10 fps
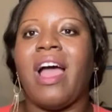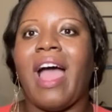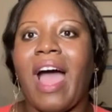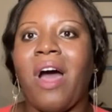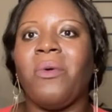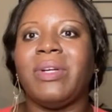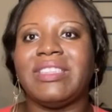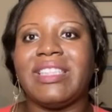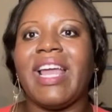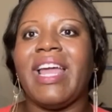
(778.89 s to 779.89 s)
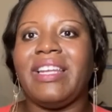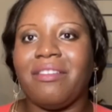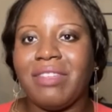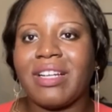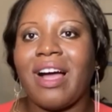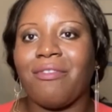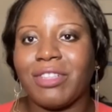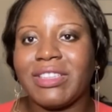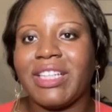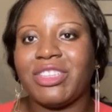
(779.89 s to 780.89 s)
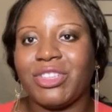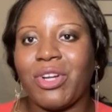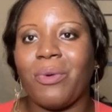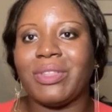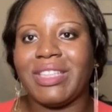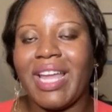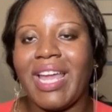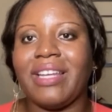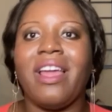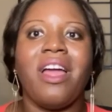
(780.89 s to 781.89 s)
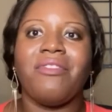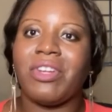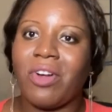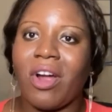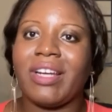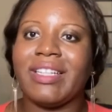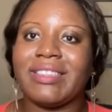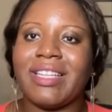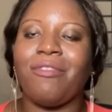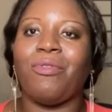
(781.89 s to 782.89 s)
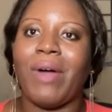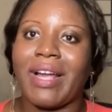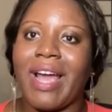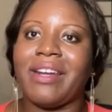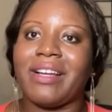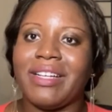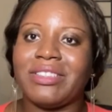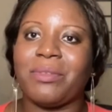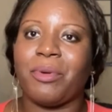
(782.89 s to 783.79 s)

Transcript: how is the end of the conversation going to end, regardless of what kind of customer